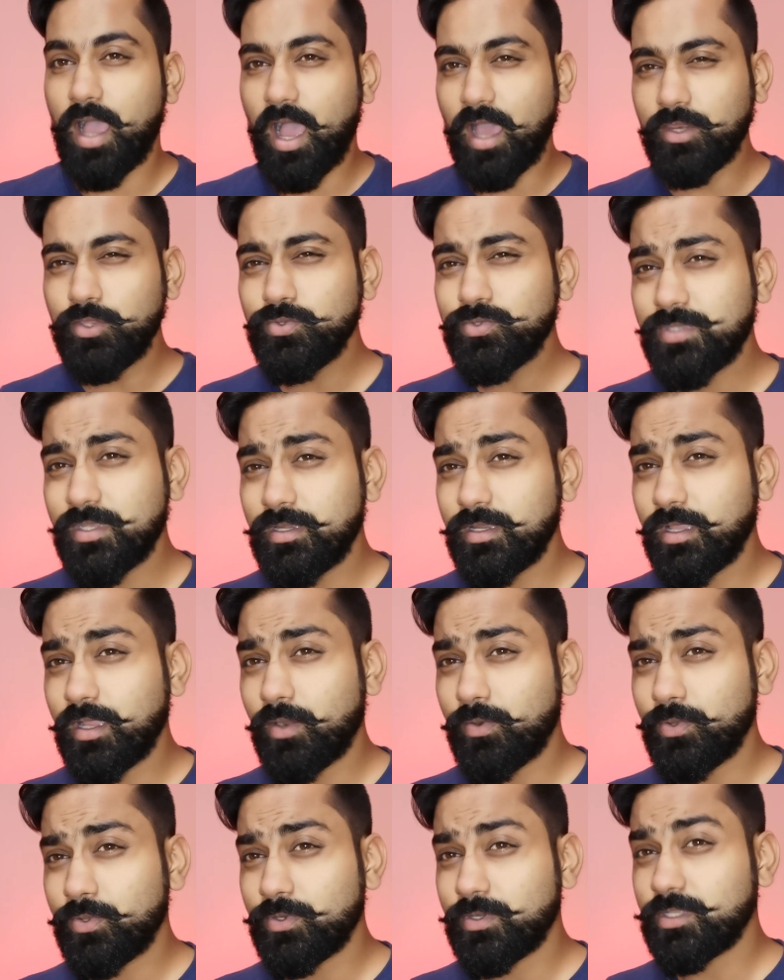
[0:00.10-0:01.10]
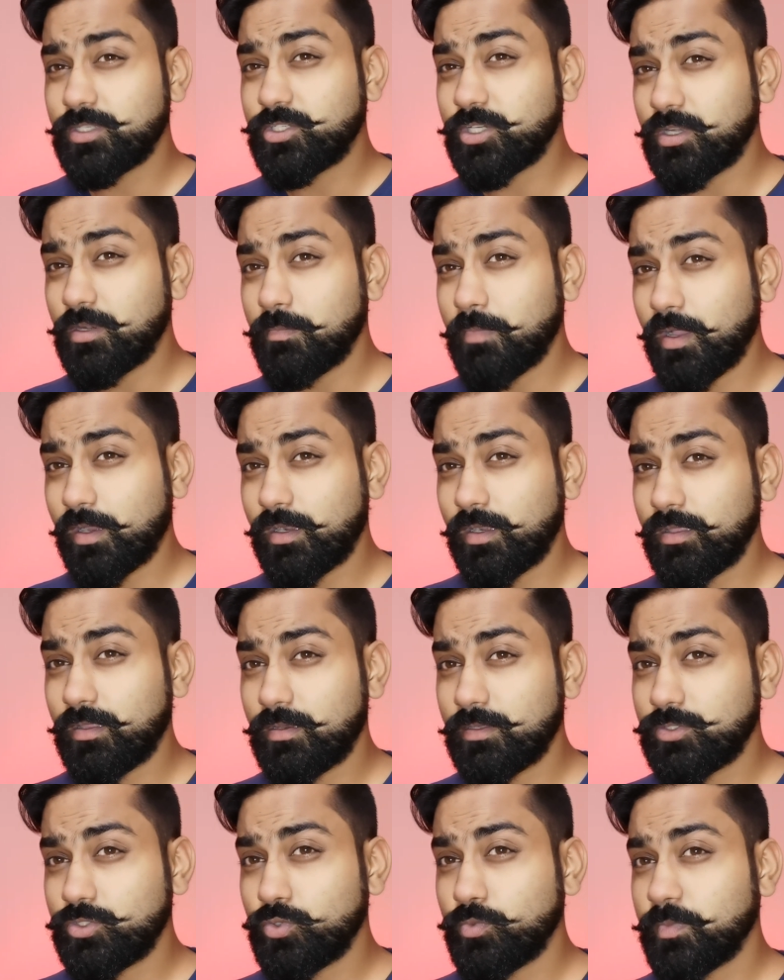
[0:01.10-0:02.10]
Are you sending out your digital marketing
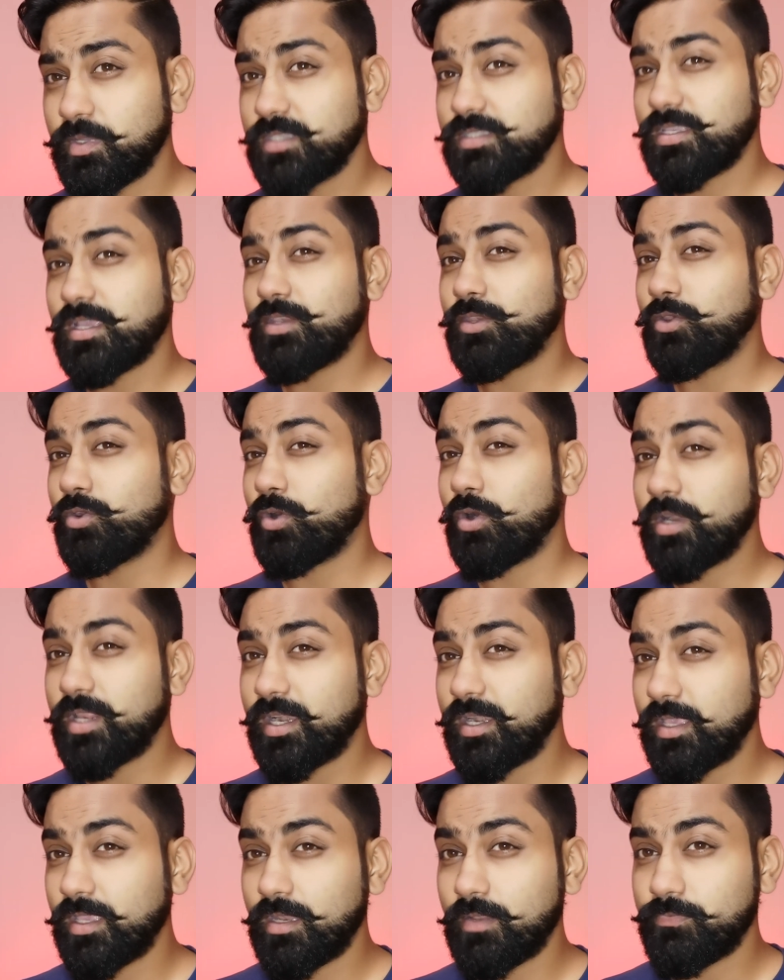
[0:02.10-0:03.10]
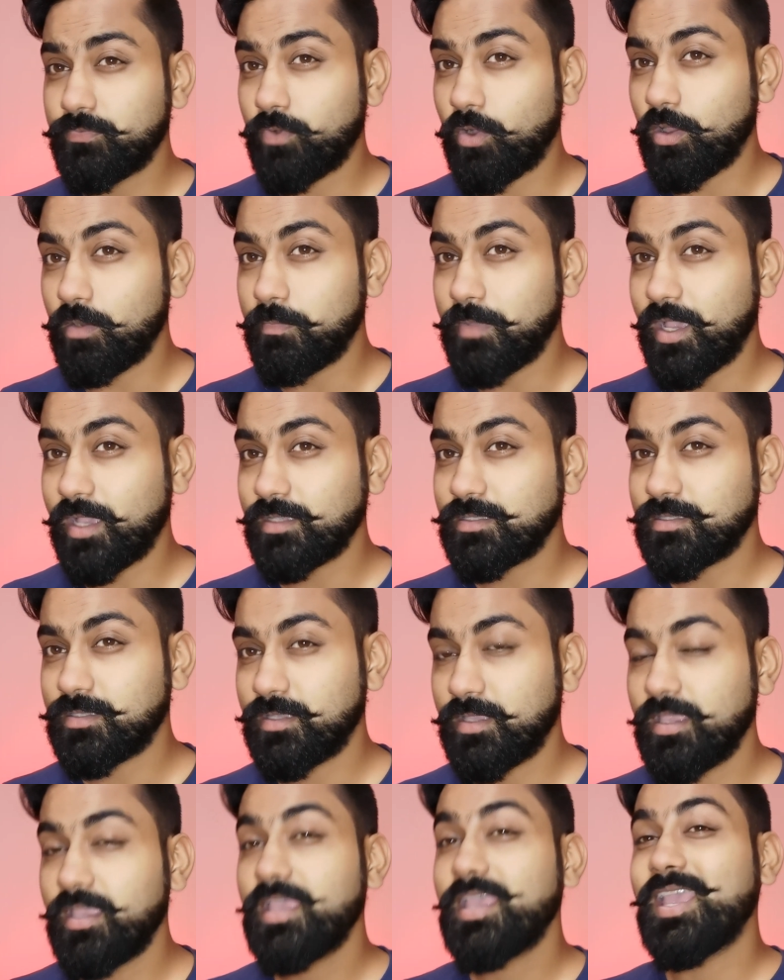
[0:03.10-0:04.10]
resumes and you're not getting enough callbacks?
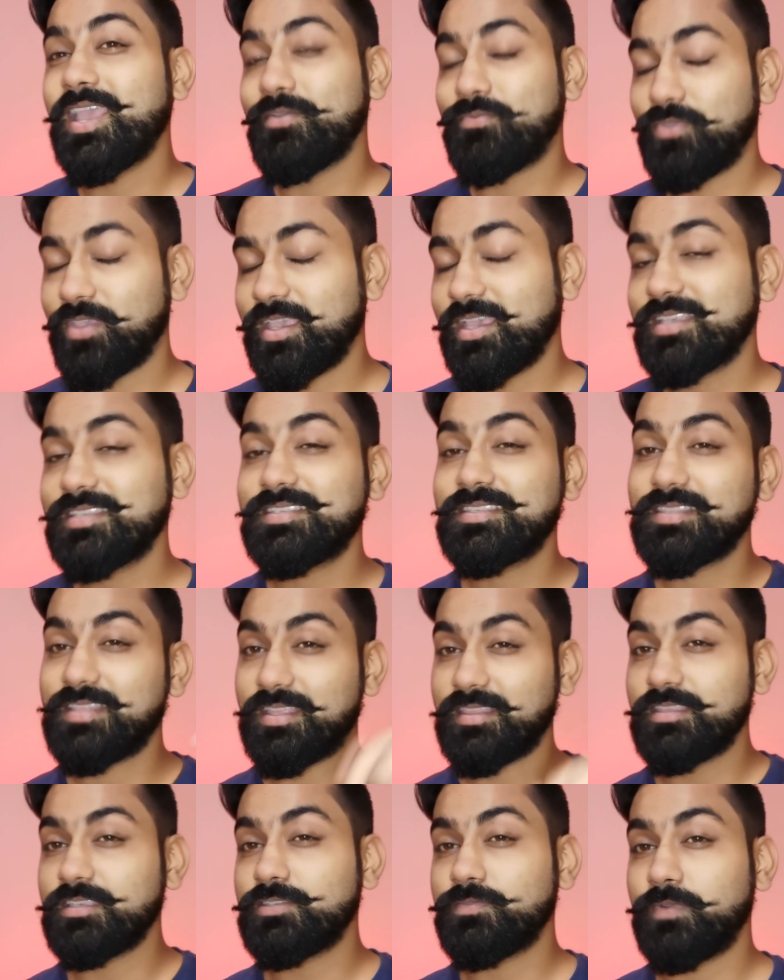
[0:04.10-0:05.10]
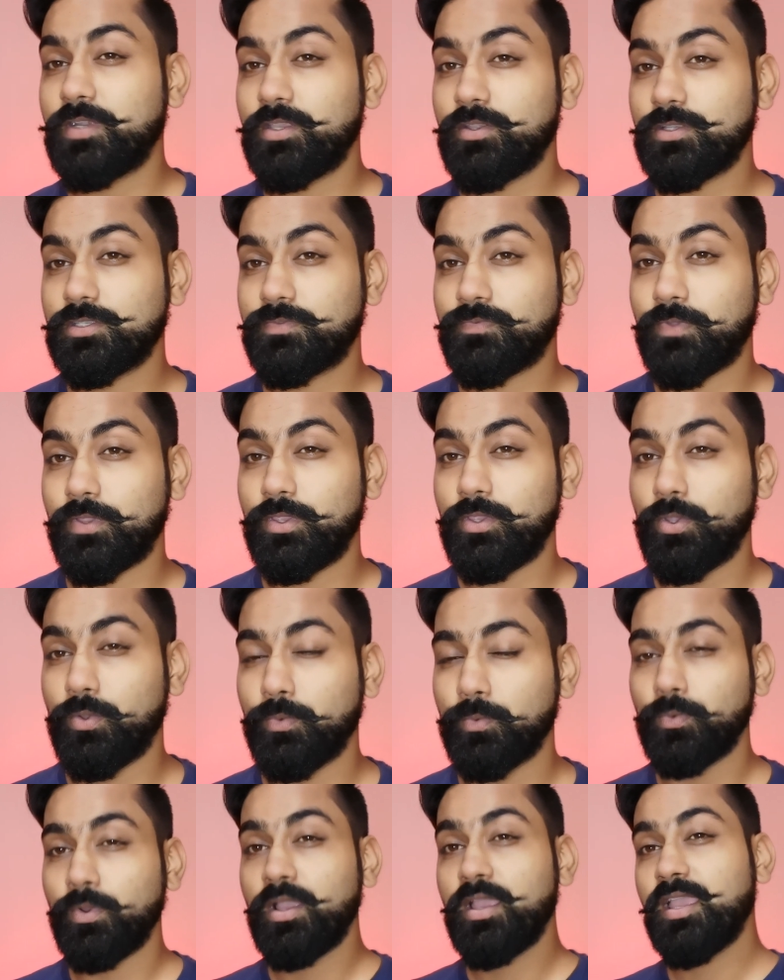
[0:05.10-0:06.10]
If yes, then this video is for
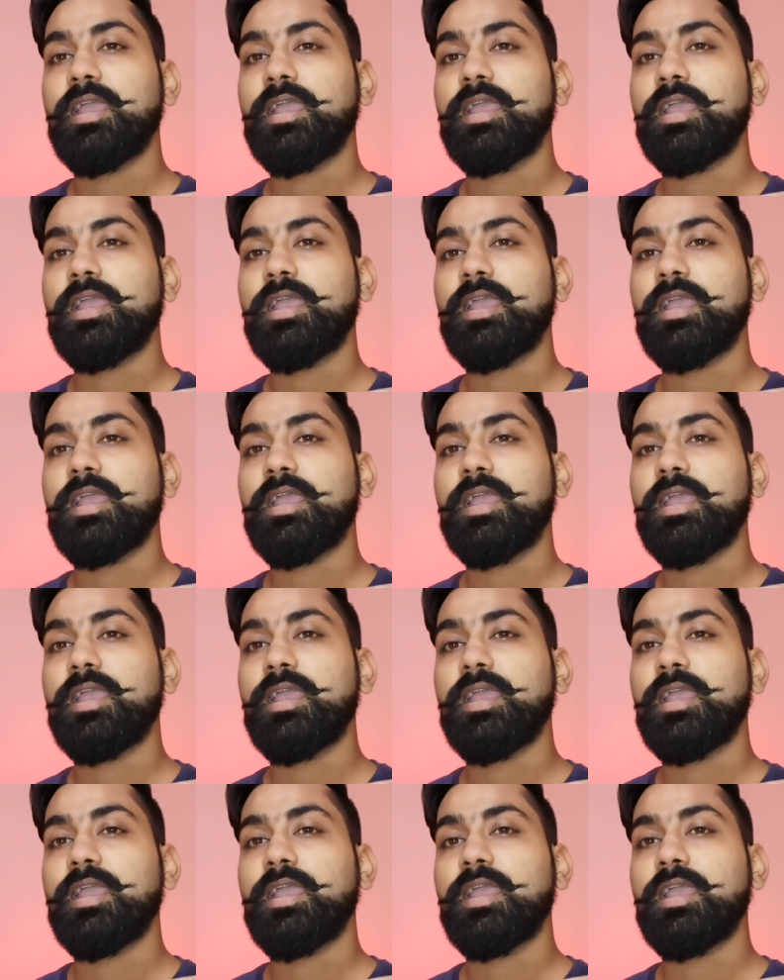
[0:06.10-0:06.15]
you.